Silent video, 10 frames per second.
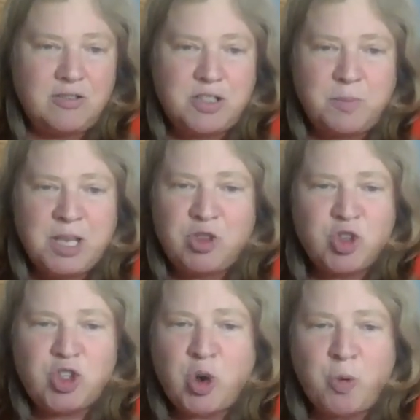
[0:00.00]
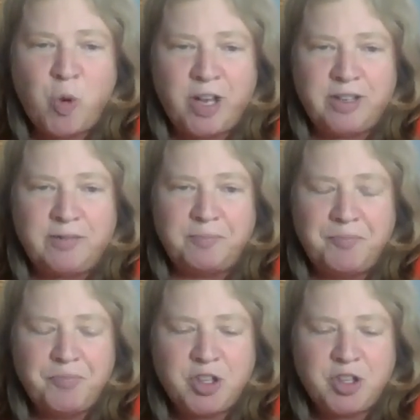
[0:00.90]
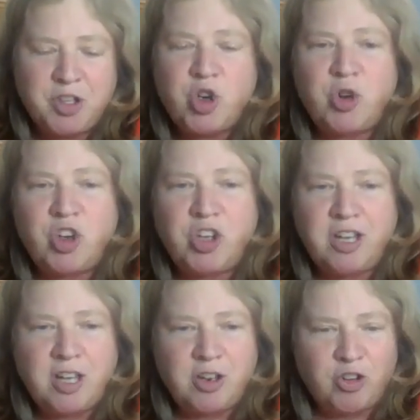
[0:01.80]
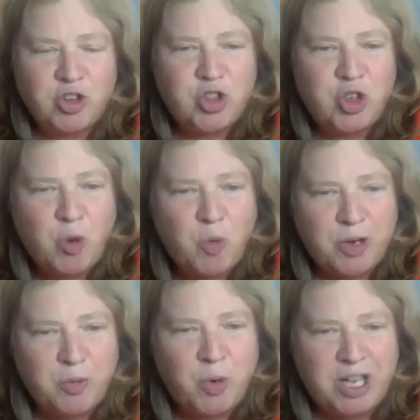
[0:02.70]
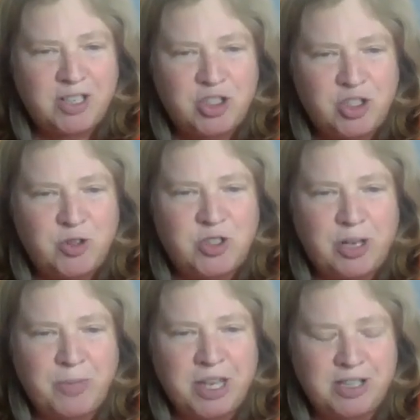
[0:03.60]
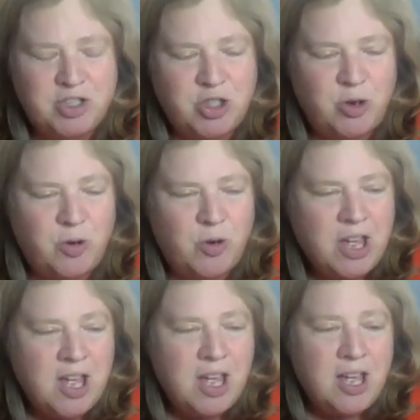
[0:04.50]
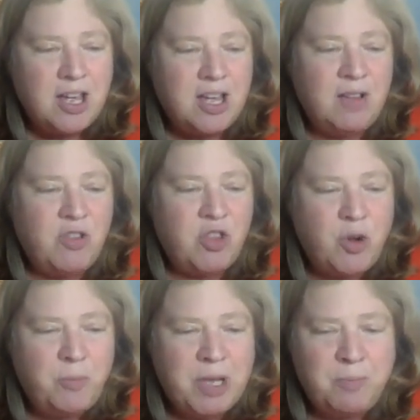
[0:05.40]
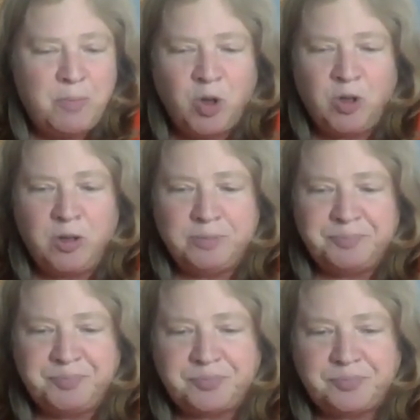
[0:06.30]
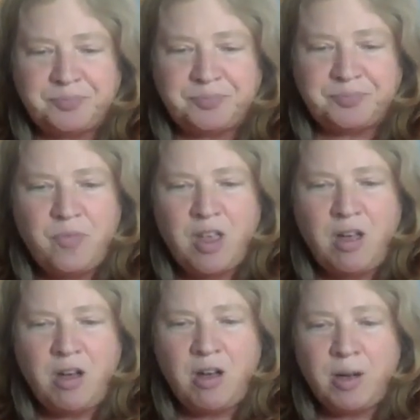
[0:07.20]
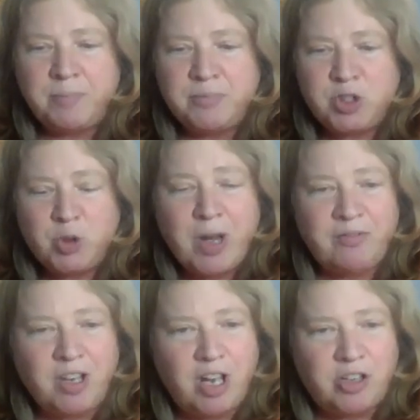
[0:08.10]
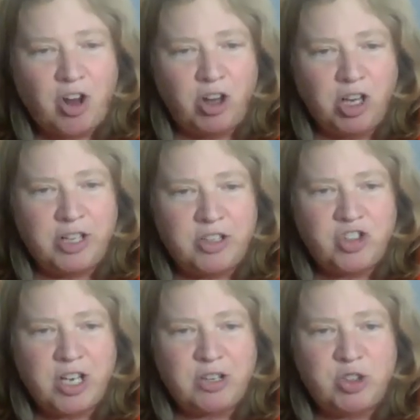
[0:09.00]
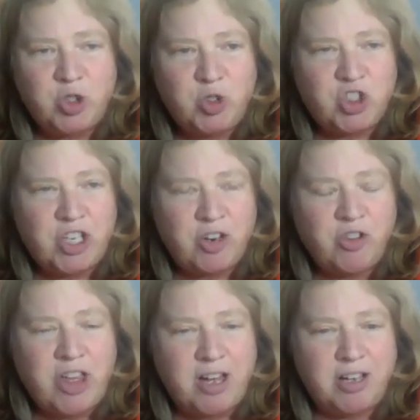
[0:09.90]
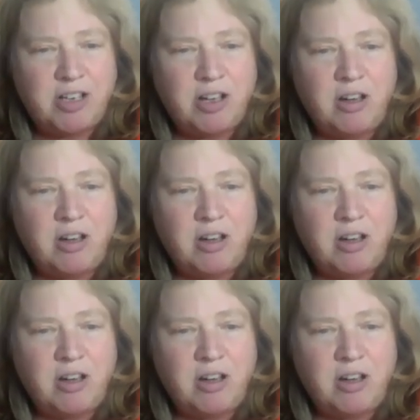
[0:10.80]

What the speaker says: to me, there's no cookie cutter. There's no one way to do something. So even though people do have a lot of knowledge and do share that,